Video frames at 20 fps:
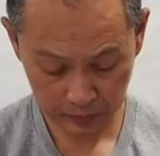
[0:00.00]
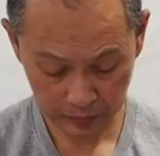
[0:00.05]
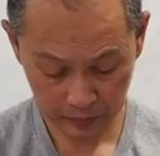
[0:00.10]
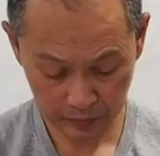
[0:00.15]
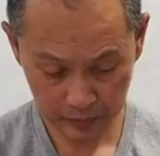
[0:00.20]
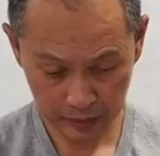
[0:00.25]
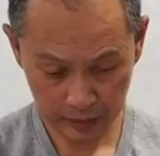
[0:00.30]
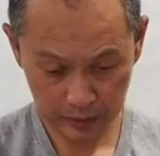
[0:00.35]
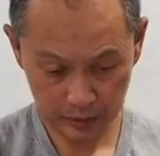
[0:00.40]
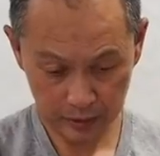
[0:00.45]

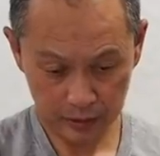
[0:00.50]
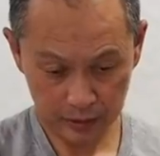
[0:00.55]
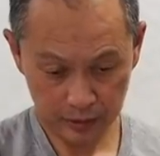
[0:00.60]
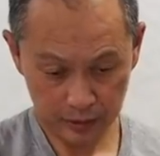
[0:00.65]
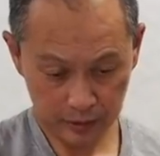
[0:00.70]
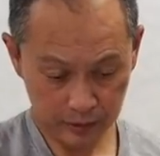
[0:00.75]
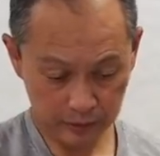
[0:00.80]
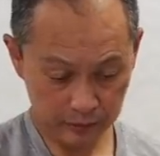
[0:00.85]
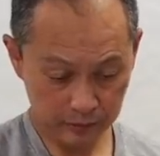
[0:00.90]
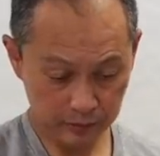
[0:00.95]

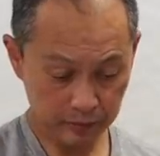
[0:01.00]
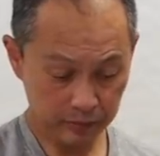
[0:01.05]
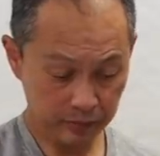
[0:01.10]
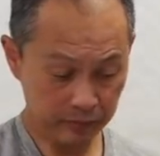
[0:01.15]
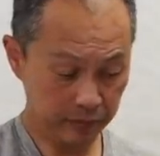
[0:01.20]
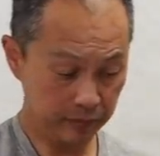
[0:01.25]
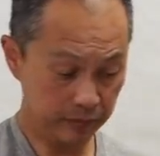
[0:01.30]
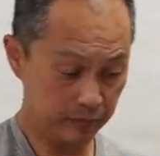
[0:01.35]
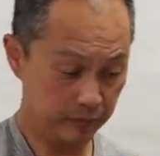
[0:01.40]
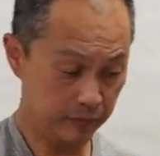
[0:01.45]

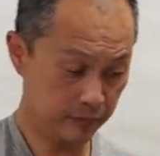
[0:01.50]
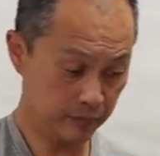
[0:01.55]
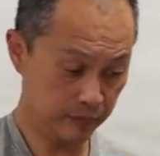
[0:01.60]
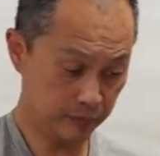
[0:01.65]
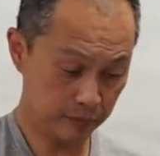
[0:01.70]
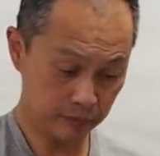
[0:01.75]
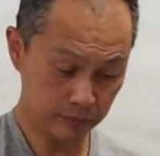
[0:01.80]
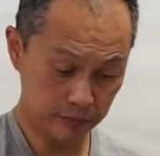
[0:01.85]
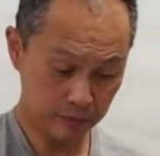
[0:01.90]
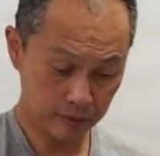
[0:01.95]

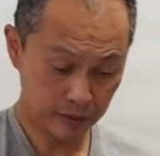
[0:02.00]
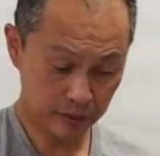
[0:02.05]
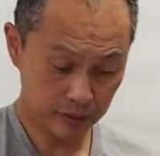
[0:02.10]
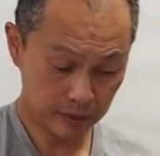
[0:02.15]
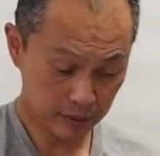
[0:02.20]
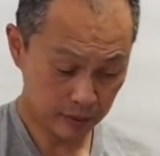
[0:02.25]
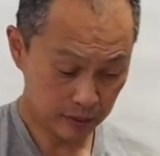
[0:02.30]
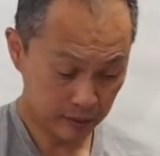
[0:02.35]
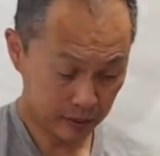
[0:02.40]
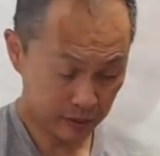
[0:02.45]

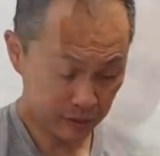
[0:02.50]
Nothing is said.